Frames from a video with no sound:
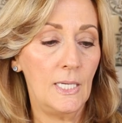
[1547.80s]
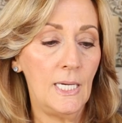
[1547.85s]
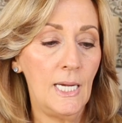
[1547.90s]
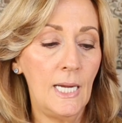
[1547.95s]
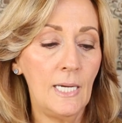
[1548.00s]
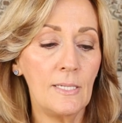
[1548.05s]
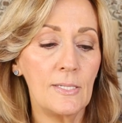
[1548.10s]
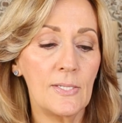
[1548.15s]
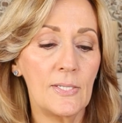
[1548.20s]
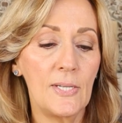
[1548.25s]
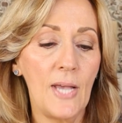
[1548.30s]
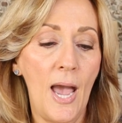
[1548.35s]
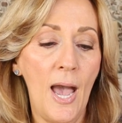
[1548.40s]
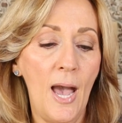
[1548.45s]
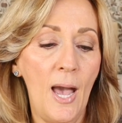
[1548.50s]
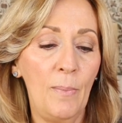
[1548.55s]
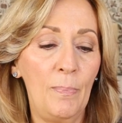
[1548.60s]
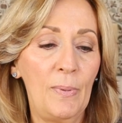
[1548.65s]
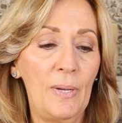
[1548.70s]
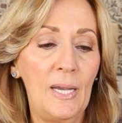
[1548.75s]
Next
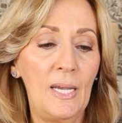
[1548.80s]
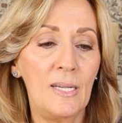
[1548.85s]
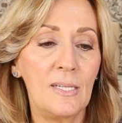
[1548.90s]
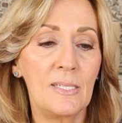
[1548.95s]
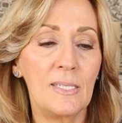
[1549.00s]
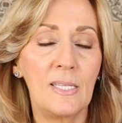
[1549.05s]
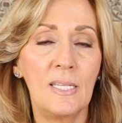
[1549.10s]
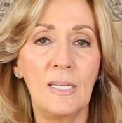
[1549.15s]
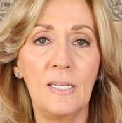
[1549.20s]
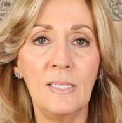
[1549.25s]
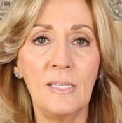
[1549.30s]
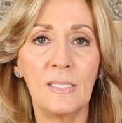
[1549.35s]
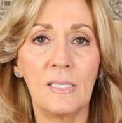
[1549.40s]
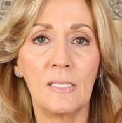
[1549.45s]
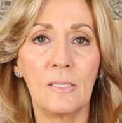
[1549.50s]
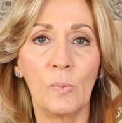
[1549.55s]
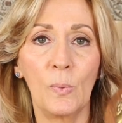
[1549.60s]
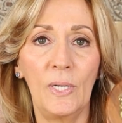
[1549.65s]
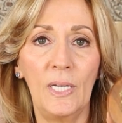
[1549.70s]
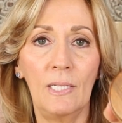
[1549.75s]
up is this
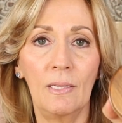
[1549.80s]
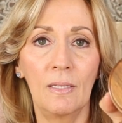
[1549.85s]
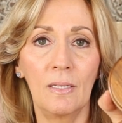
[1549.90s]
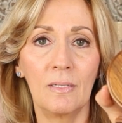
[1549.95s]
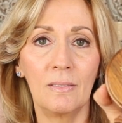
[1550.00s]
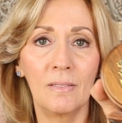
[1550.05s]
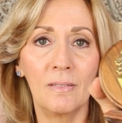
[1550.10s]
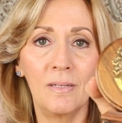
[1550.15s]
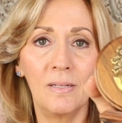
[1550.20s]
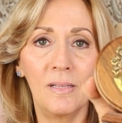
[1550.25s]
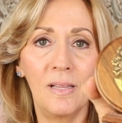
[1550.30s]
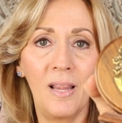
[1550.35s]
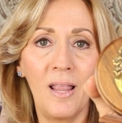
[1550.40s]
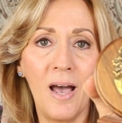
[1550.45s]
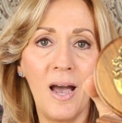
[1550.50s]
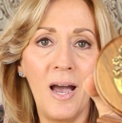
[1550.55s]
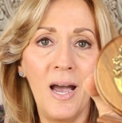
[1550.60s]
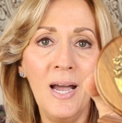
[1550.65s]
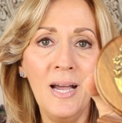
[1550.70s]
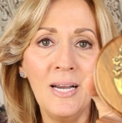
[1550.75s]
sweet little
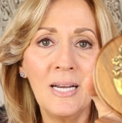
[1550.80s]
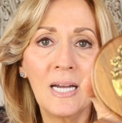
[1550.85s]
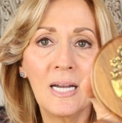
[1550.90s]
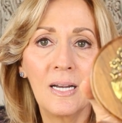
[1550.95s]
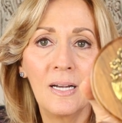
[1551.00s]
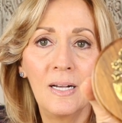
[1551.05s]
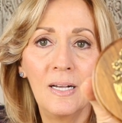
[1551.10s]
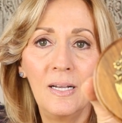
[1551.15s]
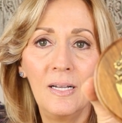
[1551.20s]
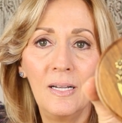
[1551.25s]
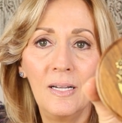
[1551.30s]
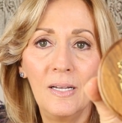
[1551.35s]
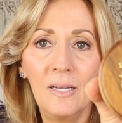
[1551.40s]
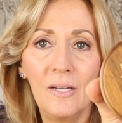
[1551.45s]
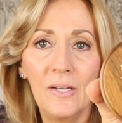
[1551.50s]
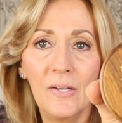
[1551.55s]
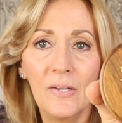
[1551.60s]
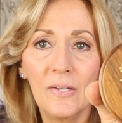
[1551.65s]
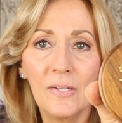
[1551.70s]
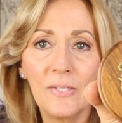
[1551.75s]
clock.
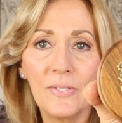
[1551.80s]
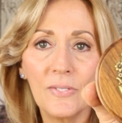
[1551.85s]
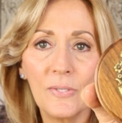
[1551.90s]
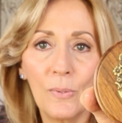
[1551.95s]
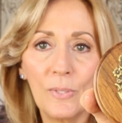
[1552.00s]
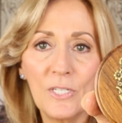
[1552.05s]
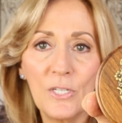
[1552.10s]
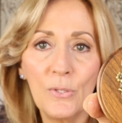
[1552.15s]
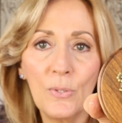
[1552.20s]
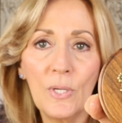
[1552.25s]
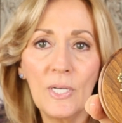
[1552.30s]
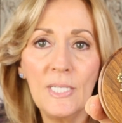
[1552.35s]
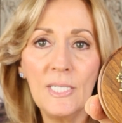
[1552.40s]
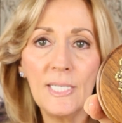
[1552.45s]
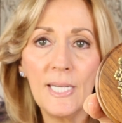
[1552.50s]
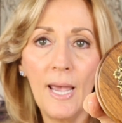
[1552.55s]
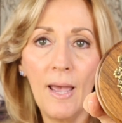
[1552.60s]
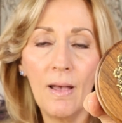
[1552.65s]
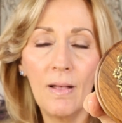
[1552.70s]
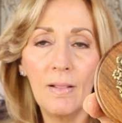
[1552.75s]
So as you can
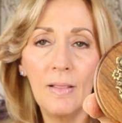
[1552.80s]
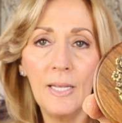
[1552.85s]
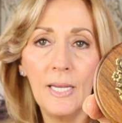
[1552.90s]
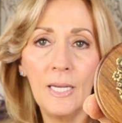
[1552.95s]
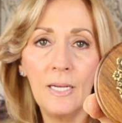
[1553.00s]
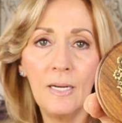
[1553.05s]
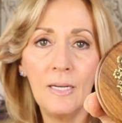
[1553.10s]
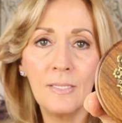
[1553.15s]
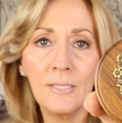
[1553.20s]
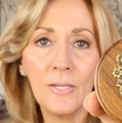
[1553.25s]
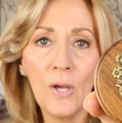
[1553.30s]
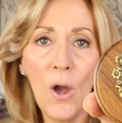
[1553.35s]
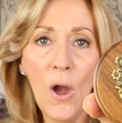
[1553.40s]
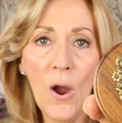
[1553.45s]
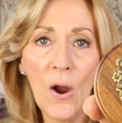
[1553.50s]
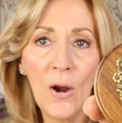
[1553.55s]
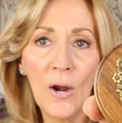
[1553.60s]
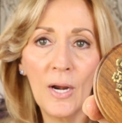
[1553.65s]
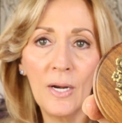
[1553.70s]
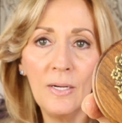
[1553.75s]
tell, it is a
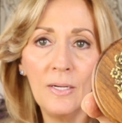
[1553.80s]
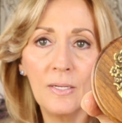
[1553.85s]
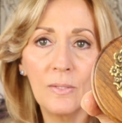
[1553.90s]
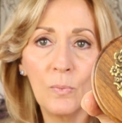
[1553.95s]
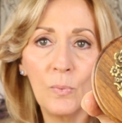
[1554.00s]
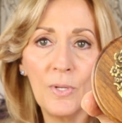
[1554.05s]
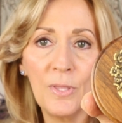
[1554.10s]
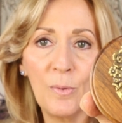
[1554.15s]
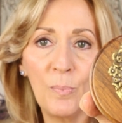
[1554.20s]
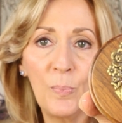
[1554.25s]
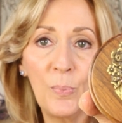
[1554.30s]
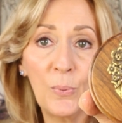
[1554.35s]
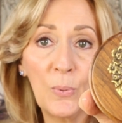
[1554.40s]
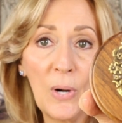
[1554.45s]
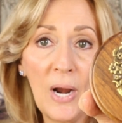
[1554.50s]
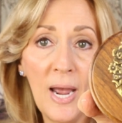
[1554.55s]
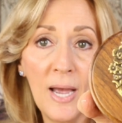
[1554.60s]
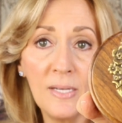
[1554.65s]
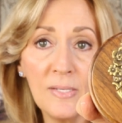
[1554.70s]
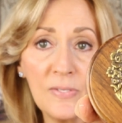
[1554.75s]
heart with a
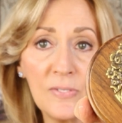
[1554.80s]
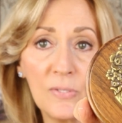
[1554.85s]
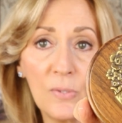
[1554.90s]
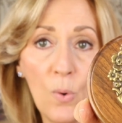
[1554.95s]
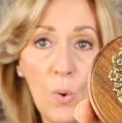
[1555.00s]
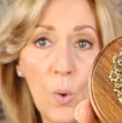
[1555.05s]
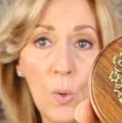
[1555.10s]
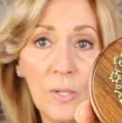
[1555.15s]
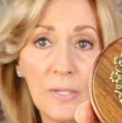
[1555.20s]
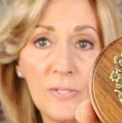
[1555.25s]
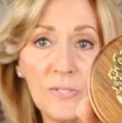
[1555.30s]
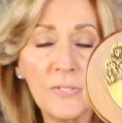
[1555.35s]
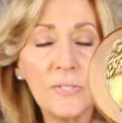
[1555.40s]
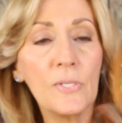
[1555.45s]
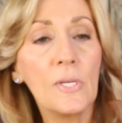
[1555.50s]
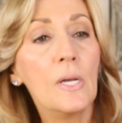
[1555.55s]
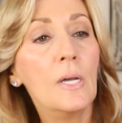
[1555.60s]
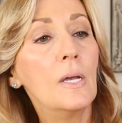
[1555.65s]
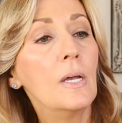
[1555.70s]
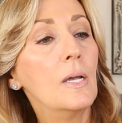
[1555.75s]
brass
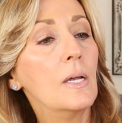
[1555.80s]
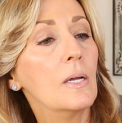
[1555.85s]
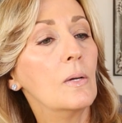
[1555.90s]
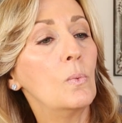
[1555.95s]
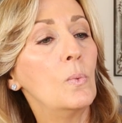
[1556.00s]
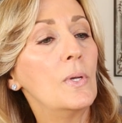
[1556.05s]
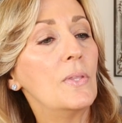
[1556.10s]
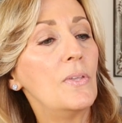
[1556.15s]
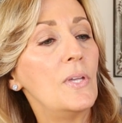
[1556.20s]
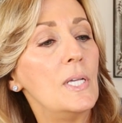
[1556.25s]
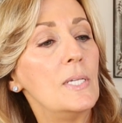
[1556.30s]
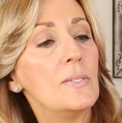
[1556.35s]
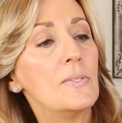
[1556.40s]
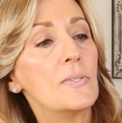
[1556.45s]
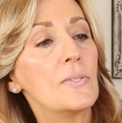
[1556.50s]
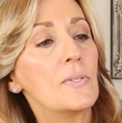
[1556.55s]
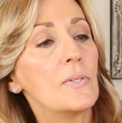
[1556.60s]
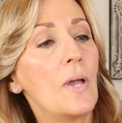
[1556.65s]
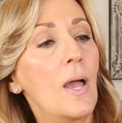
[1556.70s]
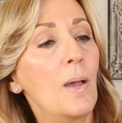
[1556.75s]
horse with
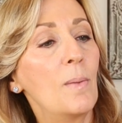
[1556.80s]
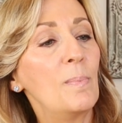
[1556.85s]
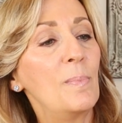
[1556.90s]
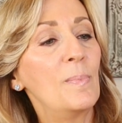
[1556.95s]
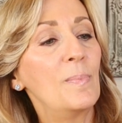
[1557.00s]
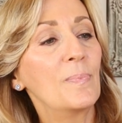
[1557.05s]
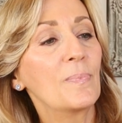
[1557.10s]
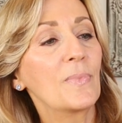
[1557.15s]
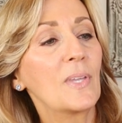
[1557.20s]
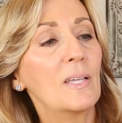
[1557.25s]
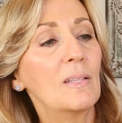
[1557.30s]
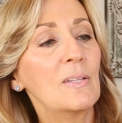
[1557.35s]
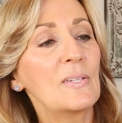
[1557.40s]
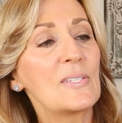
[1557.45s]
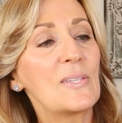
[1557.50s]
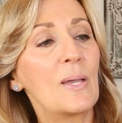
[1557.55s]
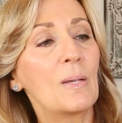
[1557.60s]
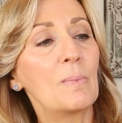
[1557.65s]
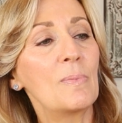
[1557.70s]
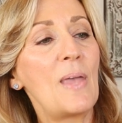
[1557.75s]
his, um,
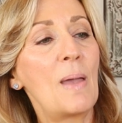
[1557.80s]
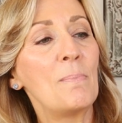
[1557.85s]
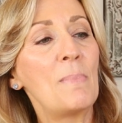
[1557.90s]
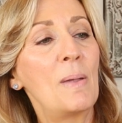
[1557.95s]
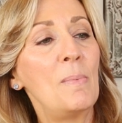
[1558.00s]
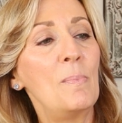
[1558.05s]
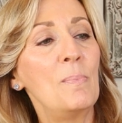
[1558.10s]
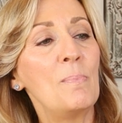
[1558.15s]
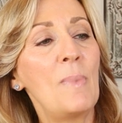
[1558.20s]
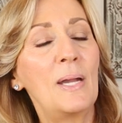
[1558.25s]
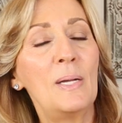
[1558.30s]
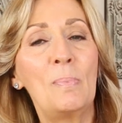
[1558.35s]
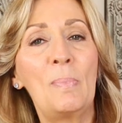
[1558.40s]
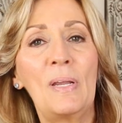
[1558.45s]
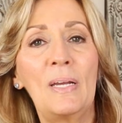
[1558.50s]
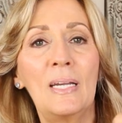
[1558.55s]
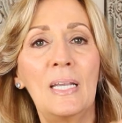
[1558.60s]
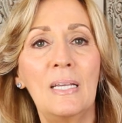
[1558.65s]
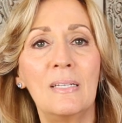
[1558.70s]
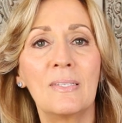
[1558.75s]
looks like that might, might have
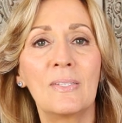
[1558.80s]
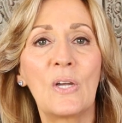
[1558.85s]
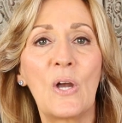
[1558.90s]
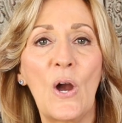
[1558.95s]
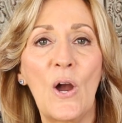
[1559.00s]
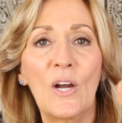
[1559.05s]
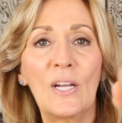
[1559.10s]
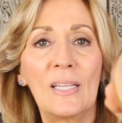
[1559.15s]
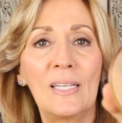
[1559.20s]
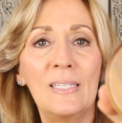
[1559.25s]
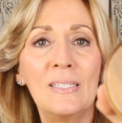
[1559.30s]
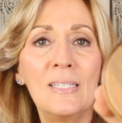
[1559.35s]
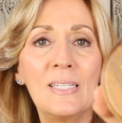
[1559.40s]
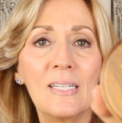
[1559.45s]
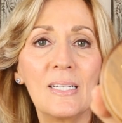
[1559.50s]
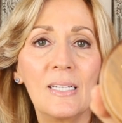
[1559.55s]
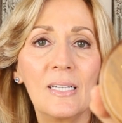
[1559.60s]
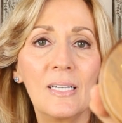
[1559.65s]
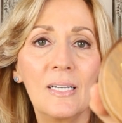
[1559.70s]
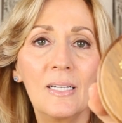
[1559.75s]
been his
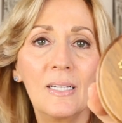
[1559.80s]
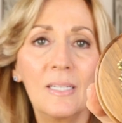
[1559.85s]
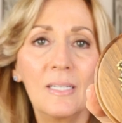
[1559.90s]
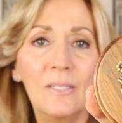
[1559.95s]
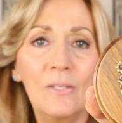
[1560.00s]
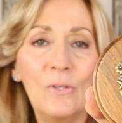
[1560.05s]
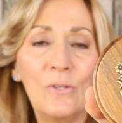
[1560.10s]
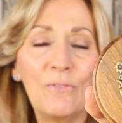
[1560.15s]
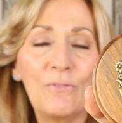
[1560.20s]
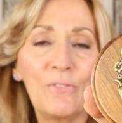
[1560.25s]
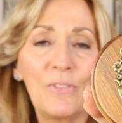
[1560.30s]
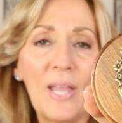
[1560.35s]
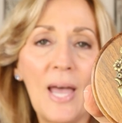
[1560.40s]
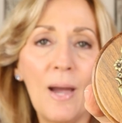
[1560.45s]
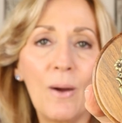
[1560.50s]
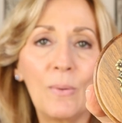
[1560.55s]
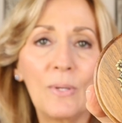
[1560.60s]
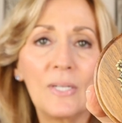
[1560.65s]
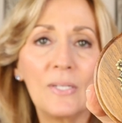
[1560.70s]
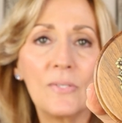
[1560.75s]
garland or
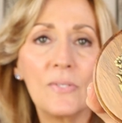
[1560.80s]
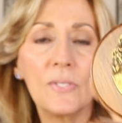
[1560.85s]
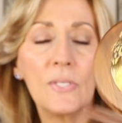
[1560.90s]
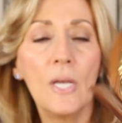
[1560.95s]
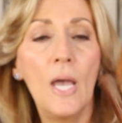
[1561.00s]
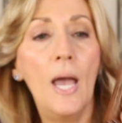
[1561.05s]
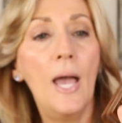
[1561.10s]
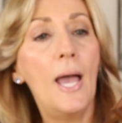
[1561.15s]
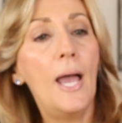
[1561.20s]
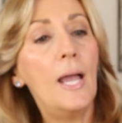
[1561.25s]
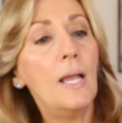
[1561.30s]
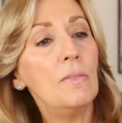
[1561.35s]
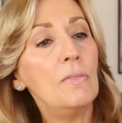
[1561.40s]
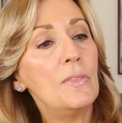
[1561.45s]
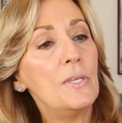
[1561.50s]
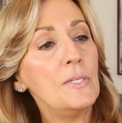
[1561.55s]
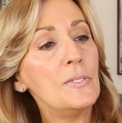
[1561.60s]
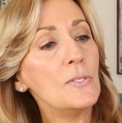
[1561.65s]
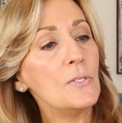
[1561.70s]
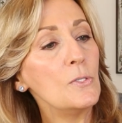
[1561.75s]
flowers. And
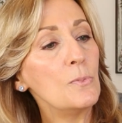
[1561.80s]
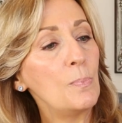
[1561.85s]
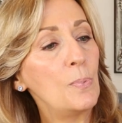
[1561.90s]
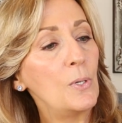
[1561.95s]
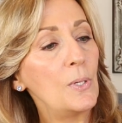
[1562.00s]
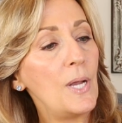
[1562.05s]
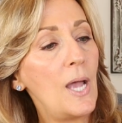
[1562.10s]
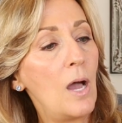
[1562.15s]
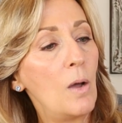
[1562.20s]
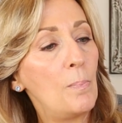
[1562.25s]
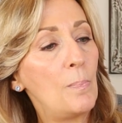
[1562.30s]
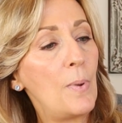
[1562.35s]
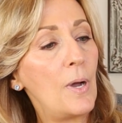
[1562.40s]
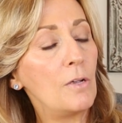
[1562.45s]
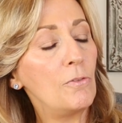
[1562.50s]
this is put out